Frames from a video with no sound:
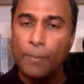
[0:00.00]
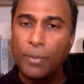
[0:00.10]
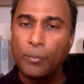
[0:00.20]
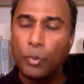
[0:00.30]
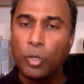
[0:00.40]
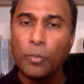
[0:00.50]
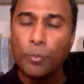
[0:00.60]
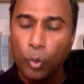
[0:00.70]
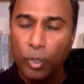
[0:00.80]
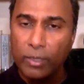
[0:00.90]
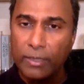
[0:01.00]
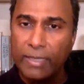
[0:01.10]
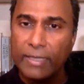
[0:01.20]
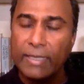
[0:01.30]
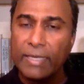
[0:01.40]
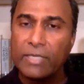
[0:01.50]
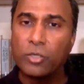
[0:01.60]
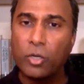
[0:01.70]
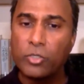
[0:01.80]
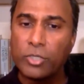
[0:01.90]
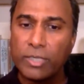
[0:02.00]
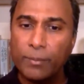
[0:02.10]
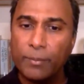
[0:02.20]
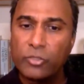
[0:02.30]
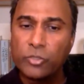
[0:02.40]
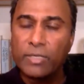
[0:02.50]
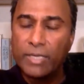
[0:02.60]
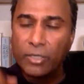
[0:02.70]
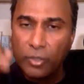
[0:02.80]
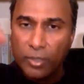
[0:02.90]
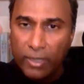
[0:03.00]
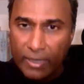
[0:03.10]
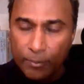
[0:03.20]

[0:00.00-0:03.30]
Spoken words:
but more importantly, it's also going to make sure that your